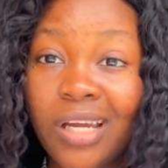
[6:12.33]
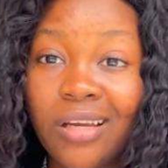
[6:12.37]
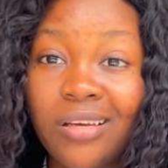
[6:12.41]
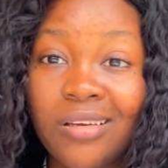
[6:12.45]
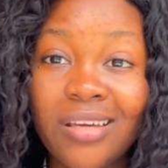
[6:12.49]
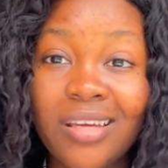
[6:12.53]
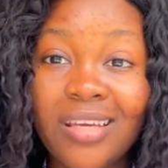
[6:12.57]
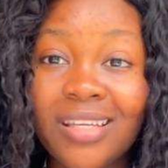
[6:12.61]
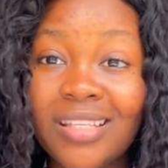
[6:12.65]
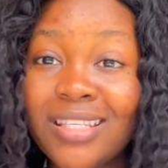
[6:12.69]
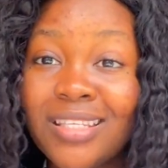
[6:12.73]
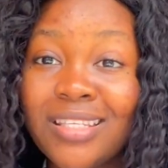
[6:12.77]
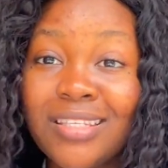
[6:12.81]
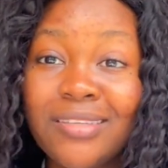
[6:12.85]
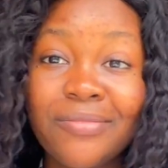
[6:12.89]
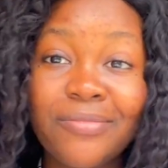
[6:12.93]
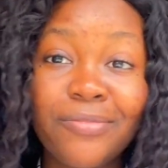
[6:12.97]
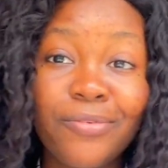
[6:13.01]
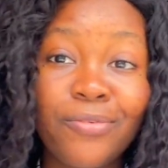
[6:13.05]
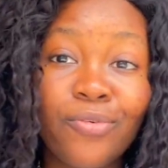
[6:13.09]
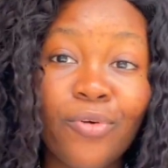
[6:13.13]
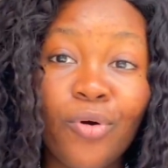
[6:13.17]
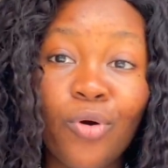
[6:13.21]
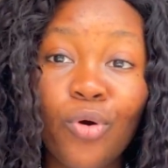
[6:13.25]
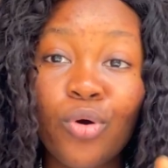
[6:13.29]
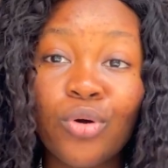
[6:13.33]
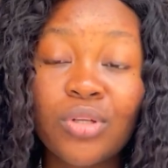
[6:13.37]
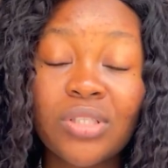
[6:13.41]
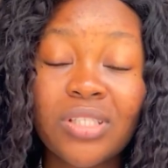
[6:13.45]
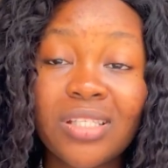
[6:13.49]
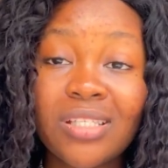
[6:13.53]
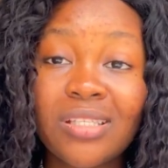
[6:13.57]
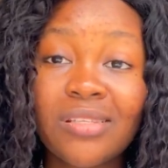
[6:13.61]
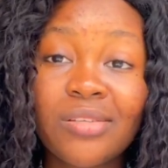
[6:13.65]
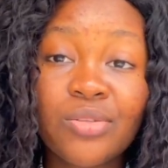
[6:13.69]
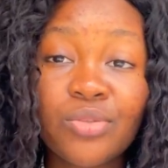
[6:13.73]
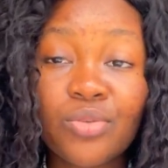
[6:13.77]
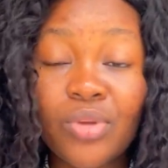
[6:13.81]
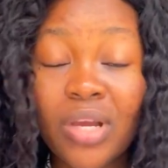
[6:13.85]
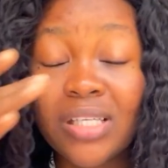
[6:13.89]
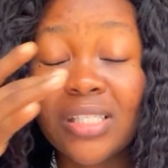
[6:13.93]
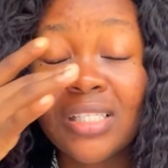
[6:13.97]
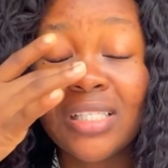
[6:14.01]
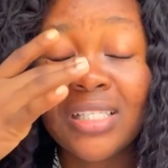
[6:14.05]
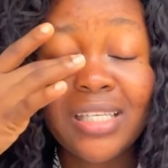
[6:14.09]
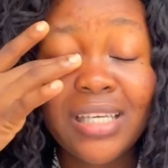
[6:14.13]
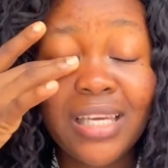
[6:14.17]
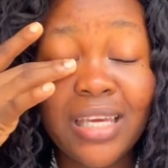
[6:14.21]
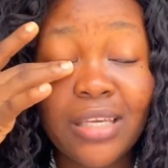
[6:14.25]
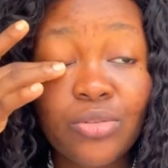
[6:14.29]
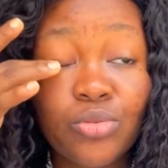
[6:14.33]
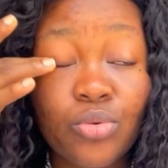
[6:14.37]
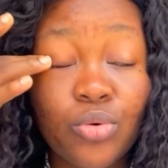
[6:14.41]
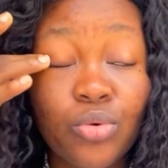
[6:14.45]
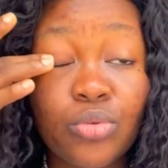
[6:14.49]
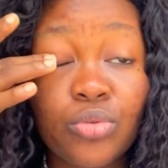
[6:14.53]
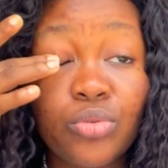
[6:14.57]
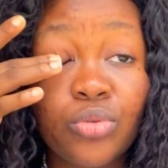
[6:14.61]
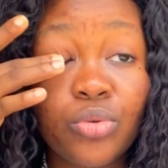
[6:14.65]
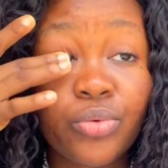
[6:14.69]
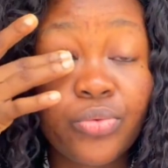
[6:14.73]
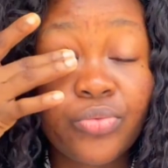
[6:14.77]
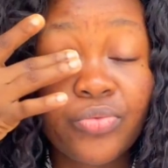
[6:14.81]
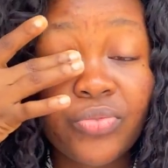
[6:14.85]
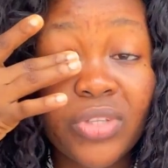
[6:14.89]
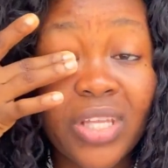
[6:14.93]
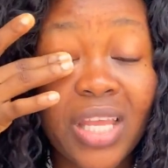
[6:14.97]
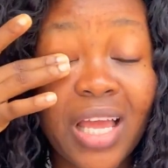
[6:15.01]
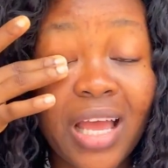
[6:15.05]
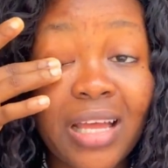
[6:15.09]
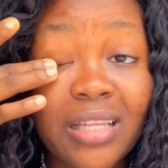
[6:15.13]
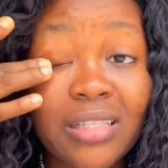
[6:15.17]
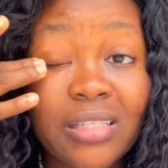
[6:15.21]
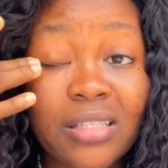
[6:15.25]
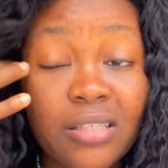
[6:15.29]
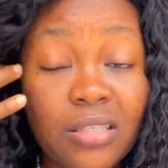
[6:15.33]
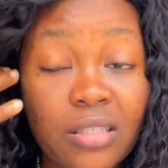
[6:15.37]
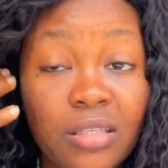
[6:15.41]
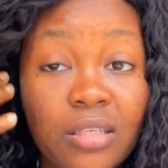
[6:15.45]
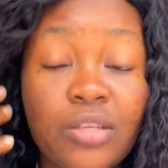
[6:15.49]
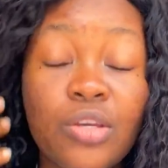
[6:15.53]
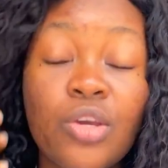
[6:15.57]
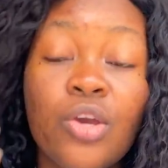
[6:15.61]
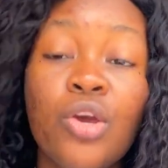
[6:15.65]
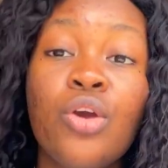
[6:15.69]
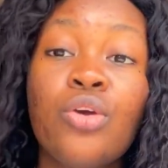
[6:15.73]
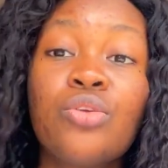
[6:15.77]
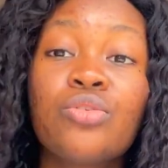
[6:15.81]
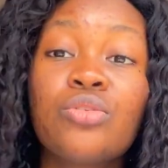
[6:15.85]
a tip or this thing to actually get hold of this thing.